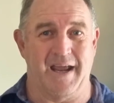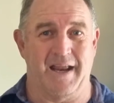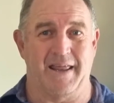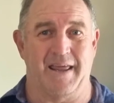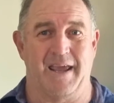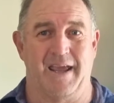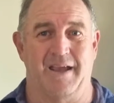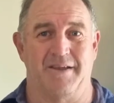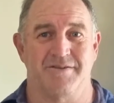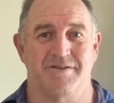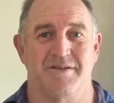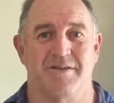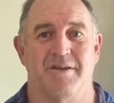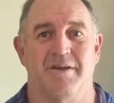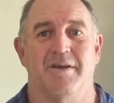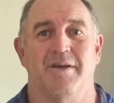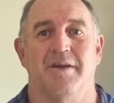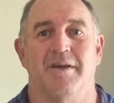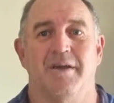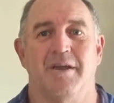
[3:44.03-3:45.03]
out of the house.
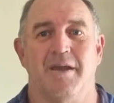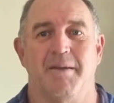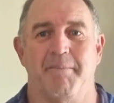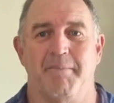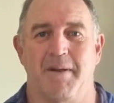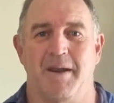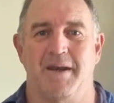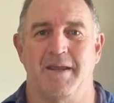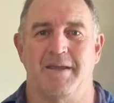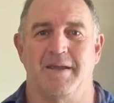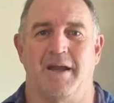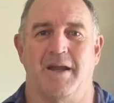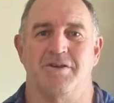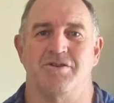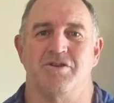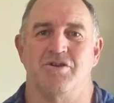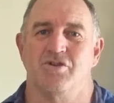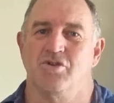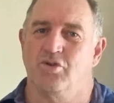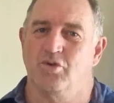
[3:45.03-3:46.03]
In many
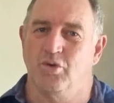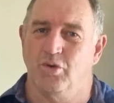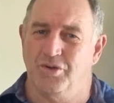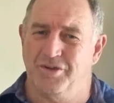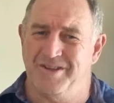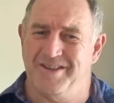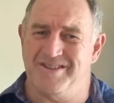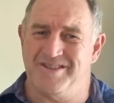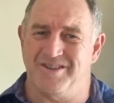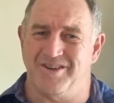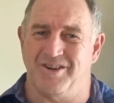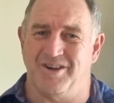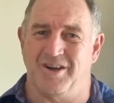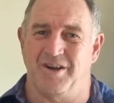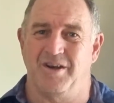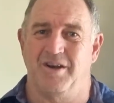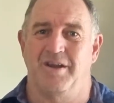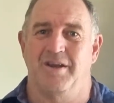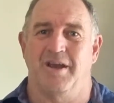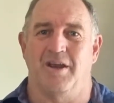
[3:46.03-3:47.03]
cases, good
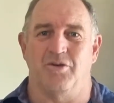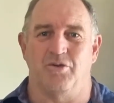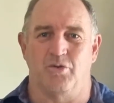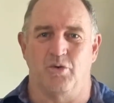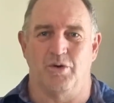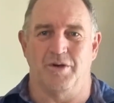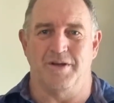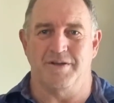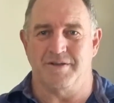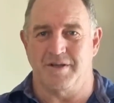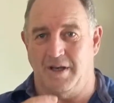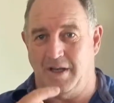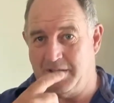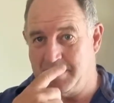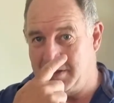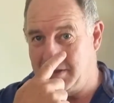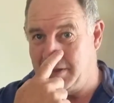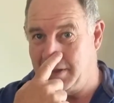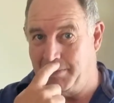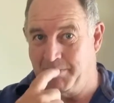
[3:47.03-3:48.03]
design and good
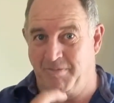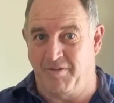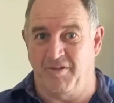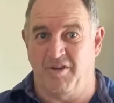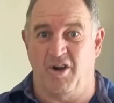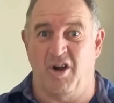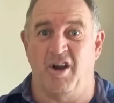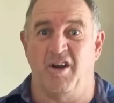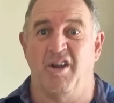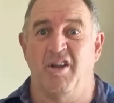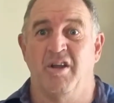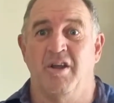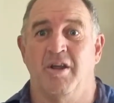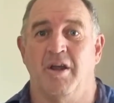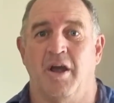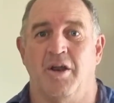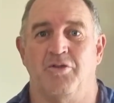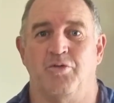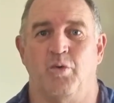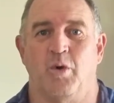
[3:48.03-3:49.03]
insulation can provide
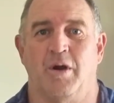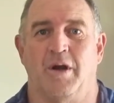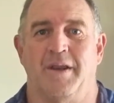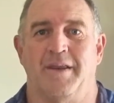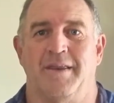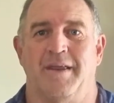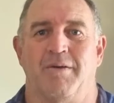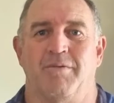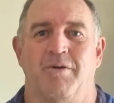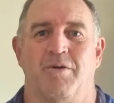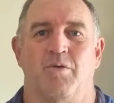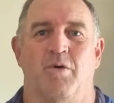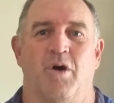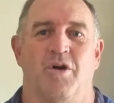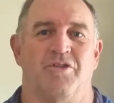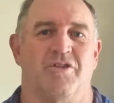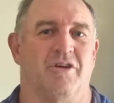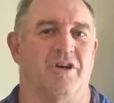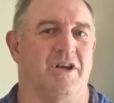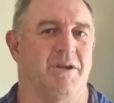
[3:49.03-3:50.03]
a dwelling that
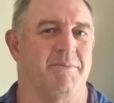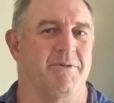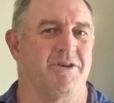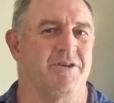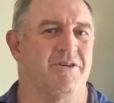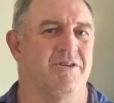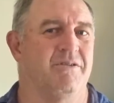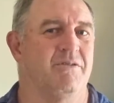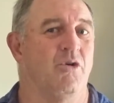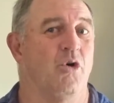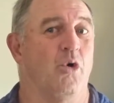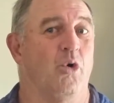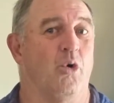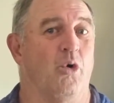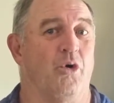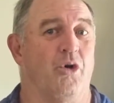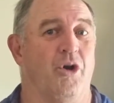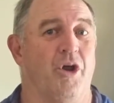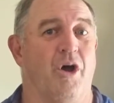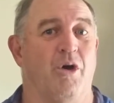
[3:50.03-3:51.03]
requires limited
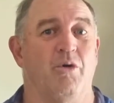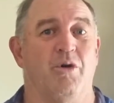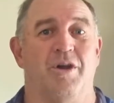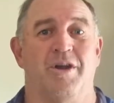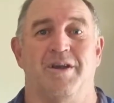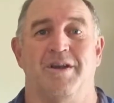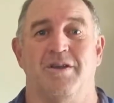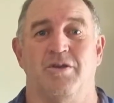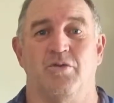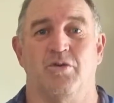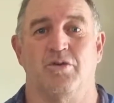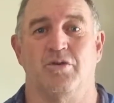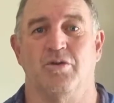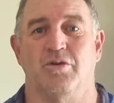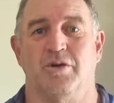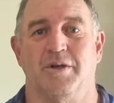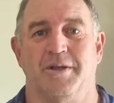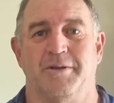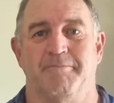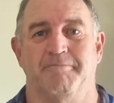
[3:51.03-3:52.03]
or no heating or
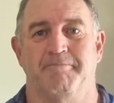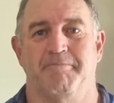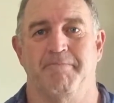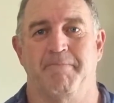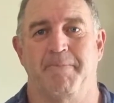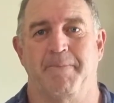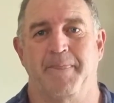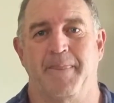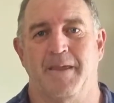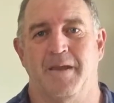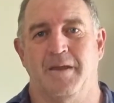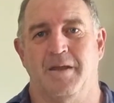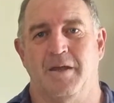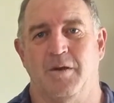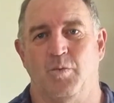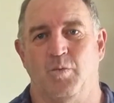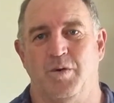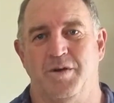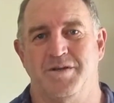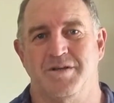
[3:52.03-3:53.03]
cooling.
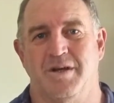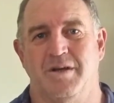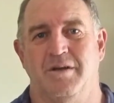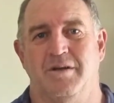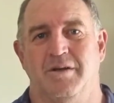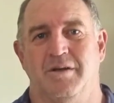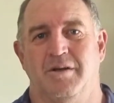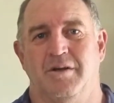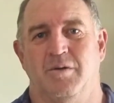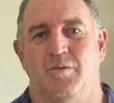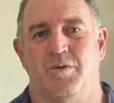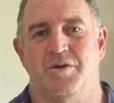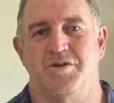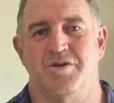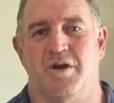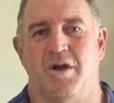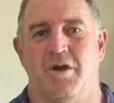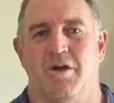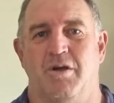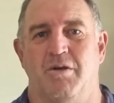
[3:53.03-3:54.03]
In winter, once
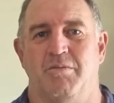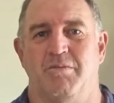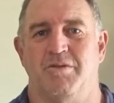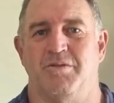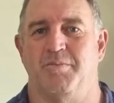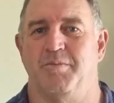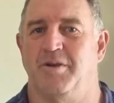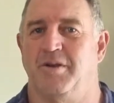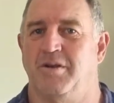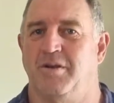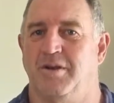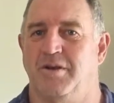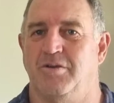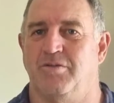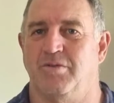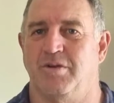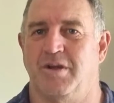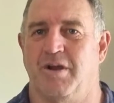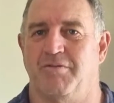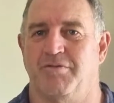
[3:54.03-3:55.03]
your home has been heated
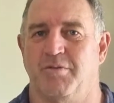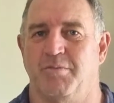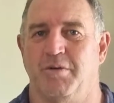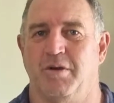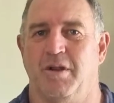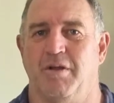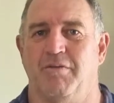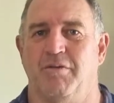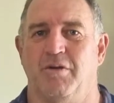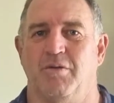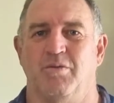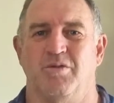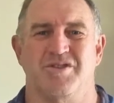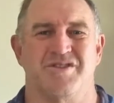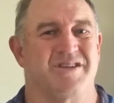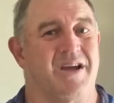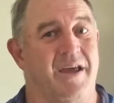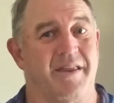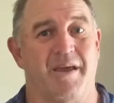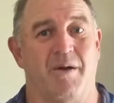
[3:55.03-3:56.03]
to a comfortable level, it will
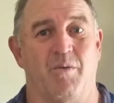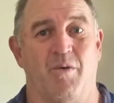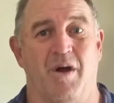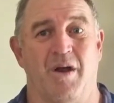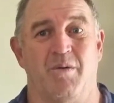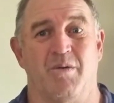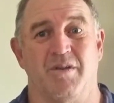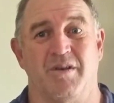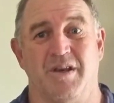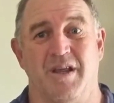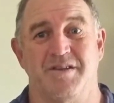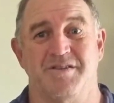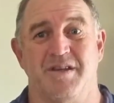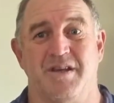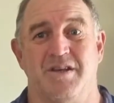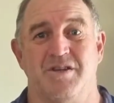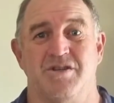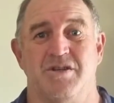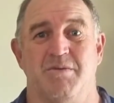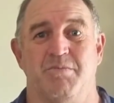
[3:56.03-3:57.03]
stay that way with less
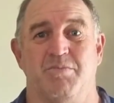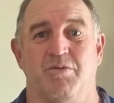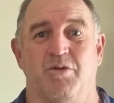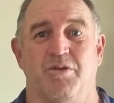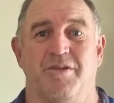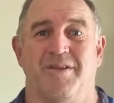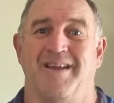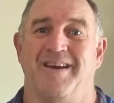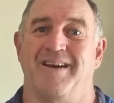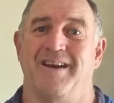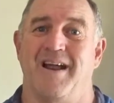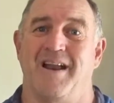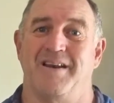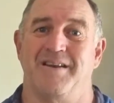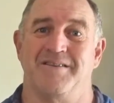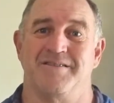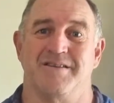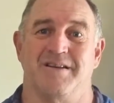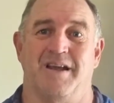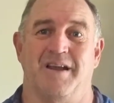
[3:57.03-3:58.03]
energy input than an
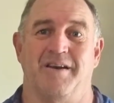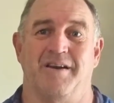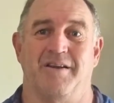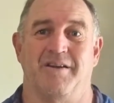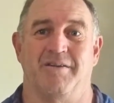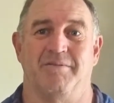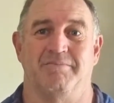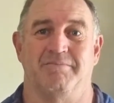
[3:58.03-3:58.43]
uninsulated home.